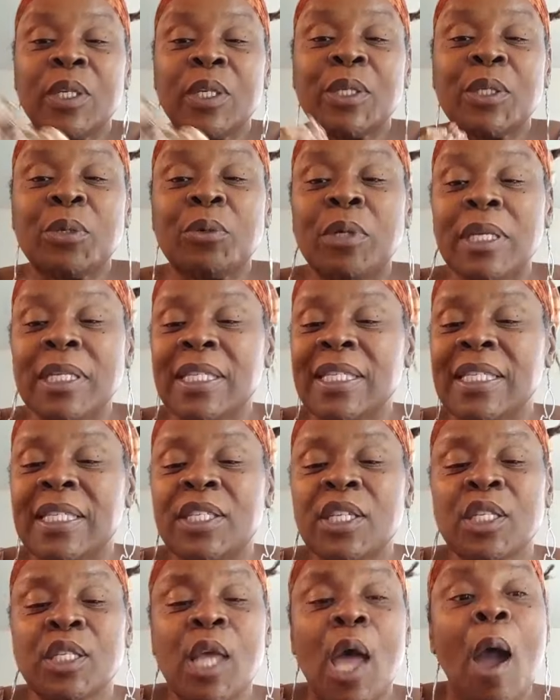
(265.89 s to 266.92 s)
So this is
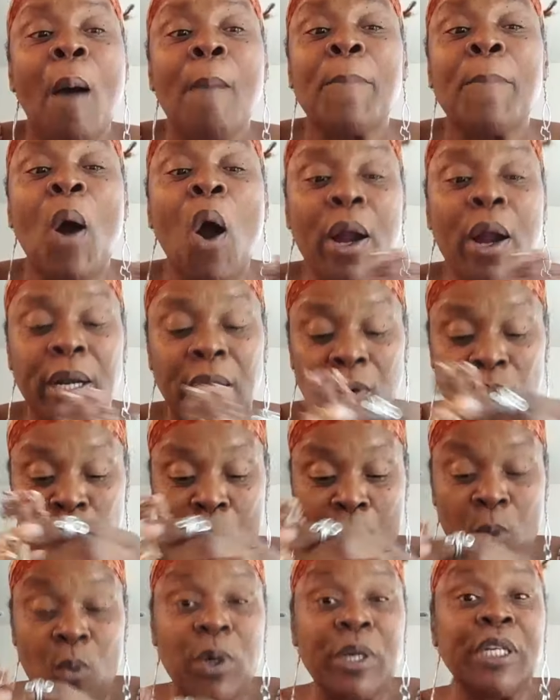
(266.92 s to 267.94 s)
just part of
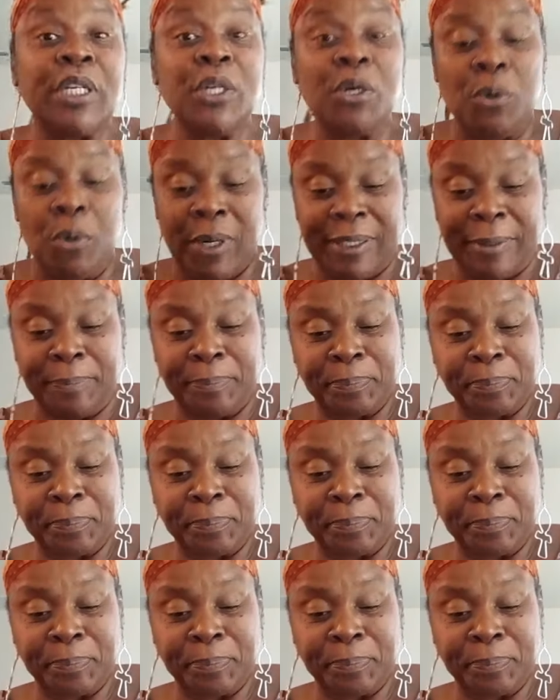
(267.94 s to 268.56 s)
what we're doing